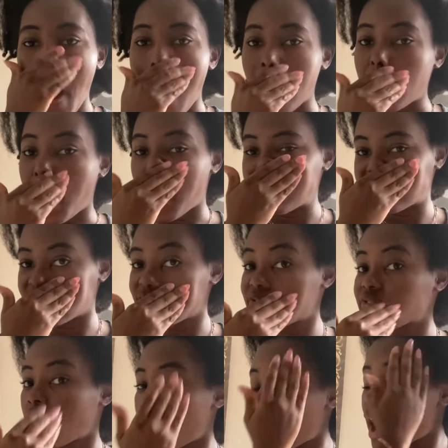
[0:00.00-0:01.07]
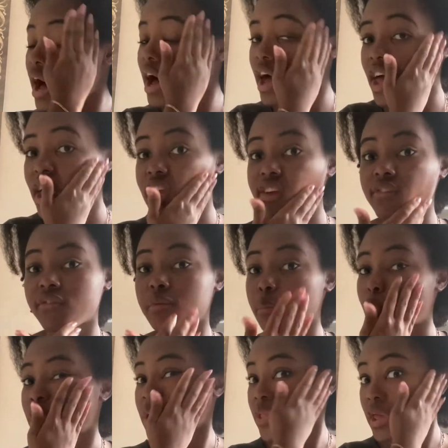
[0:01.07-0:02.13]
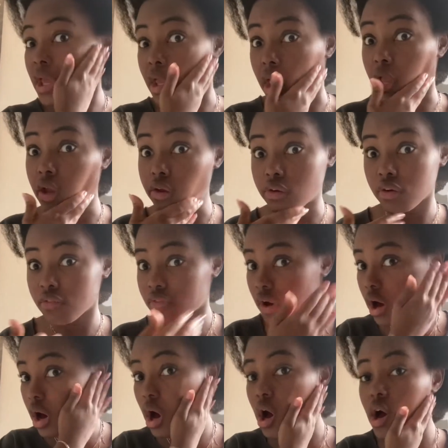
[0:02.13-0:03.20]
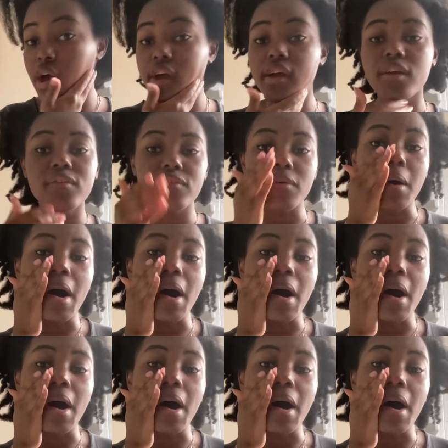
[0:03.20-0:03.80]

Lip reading: 9 to 5, more like 8 to 5.